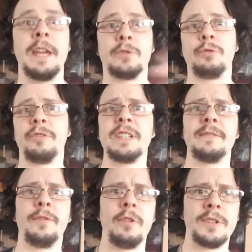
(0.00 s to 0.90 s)
Okay, so the
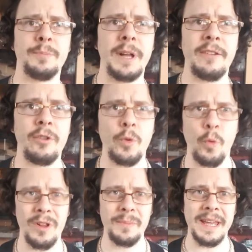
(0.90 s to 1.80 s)
reason for this supply
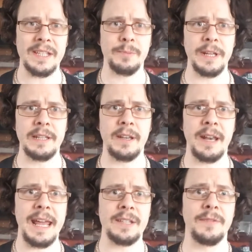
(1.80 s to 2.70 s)
run will be explained
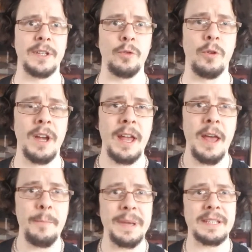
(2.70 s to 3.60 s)
in the next video.
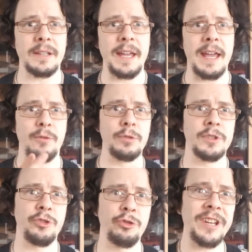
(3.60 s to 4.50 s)
Basically, in
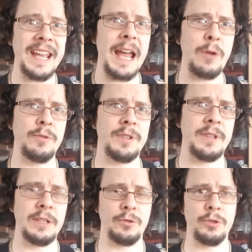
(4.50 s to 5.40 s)
order to
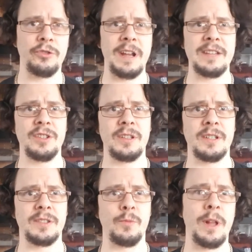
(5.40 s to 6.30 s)
rehouse these two
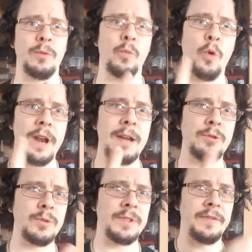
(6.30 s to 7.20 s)
tarantulas, well, one
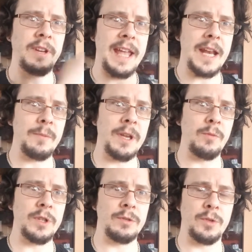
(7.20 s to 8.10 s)
house was free
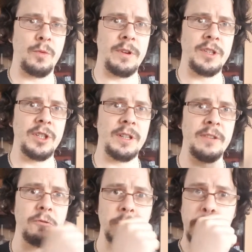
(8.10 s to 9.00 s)
anyway, which was the one the
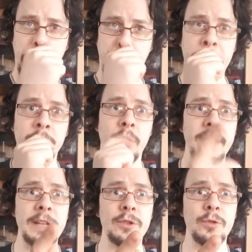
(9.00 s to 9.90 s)
Chilean Rose has just
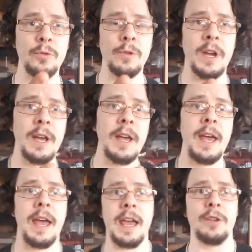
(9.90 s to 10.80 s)
gone into
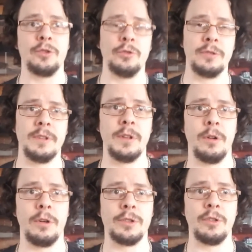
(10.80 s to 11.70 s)
uh, due to
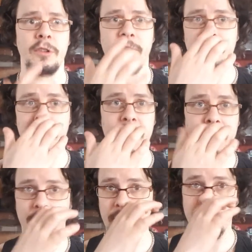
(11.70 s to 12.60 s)
the loss of
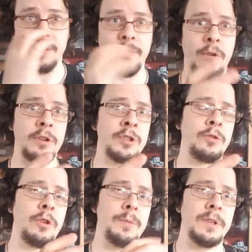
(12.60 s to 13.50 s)
my Laos
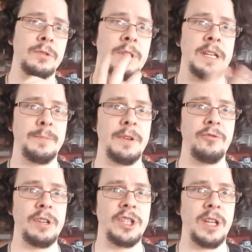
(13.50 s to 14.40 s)
Forest Scorpion. So that's
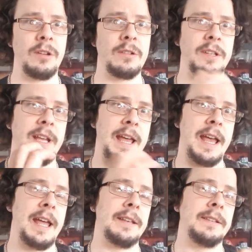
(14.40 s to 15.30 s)
been rejiggered
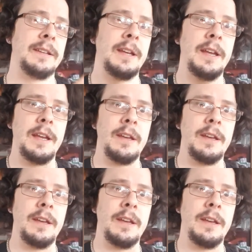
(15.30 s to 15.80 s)
and